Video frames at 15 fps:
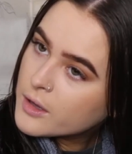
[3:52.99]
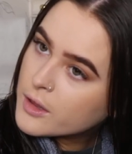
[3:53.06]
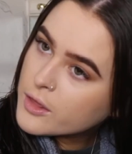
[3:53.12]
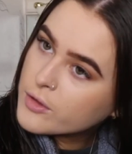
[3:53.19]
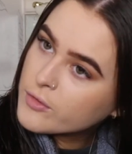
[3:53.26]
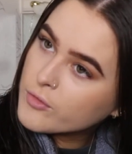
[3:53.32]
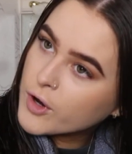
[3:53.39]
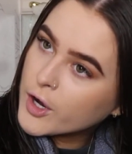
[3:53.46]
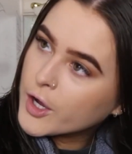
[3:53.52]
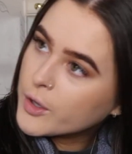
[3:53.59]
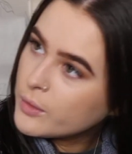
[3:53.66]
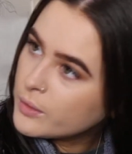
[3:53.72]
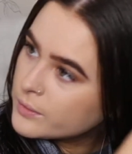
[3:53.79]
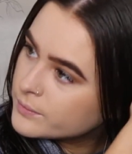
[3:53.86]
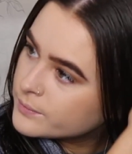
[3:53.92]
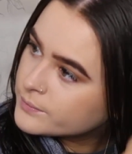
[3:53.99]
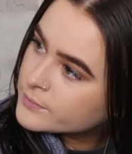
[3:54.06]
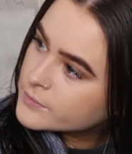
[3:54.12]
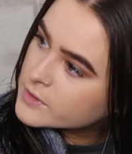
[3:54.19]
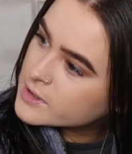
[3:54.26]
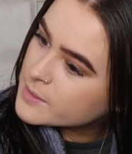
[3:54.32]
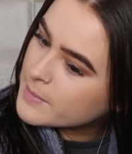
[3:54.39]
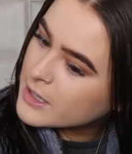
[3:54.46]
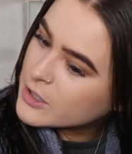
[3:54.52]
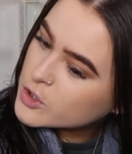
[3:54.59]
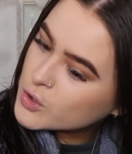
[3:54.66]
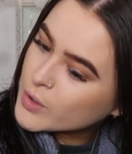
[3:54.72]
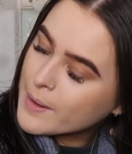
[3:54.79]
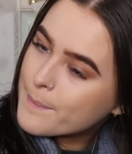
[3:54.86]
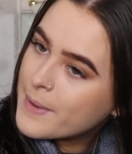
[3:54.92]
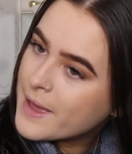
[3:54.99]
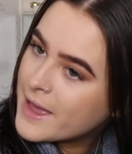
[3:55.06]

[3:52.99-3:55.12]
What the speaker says: through to make sure it